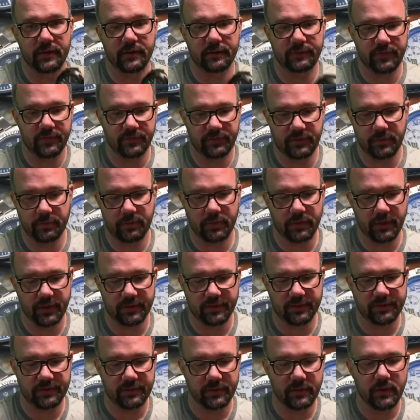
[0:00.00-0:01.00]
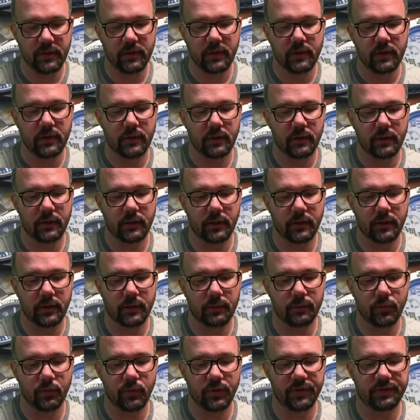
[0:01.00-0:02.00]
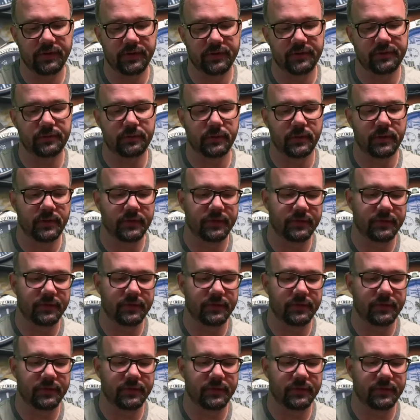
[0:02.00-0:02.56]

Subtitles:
at $50 with this one.